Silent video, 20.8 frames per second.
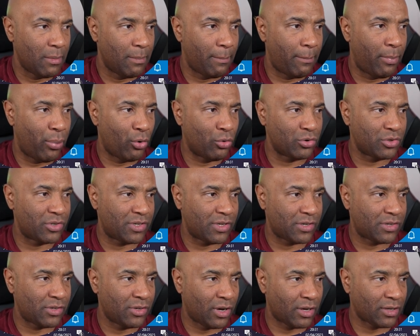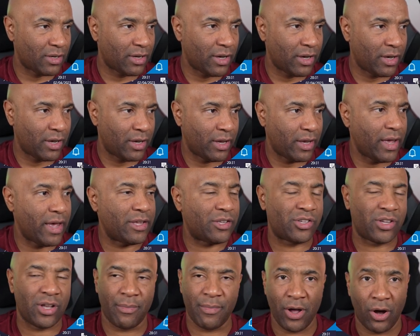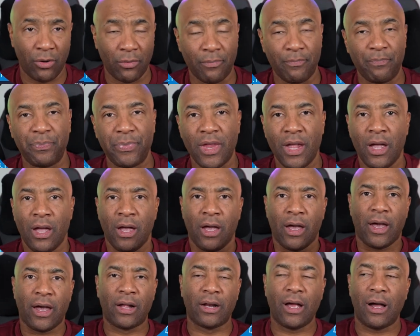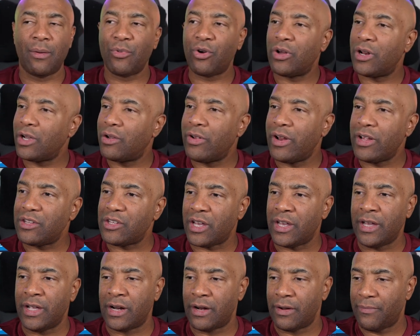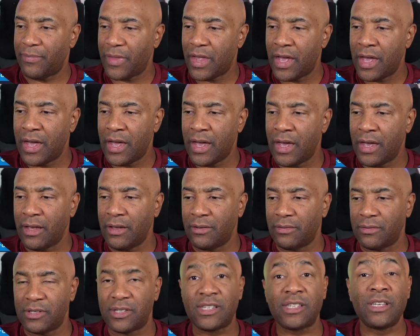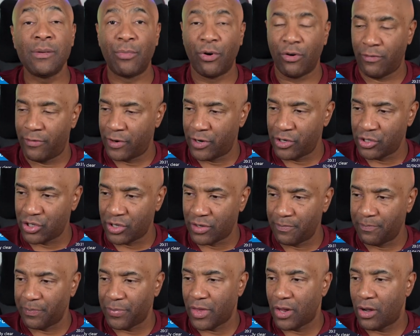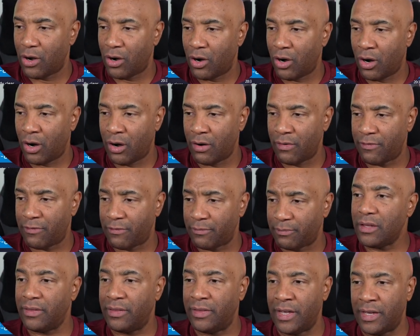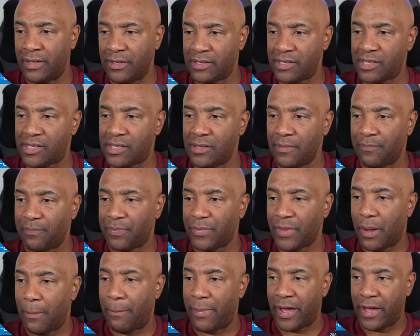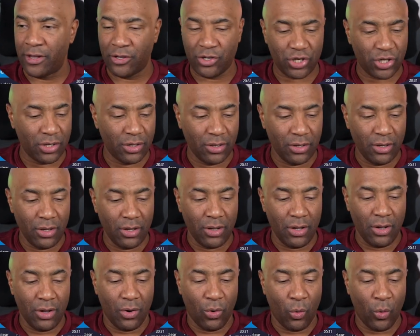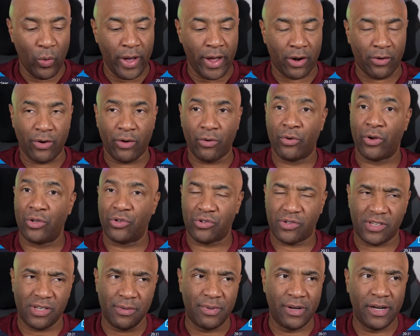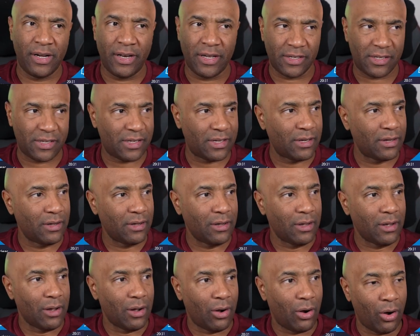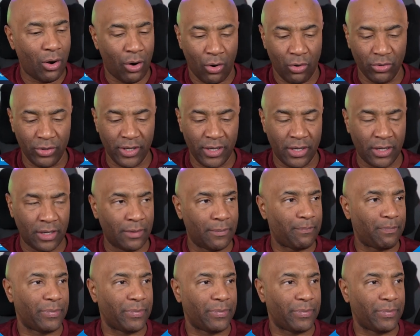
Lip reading: posts.html. And I'm going to create here a simple version of this page where we're going to simply list all the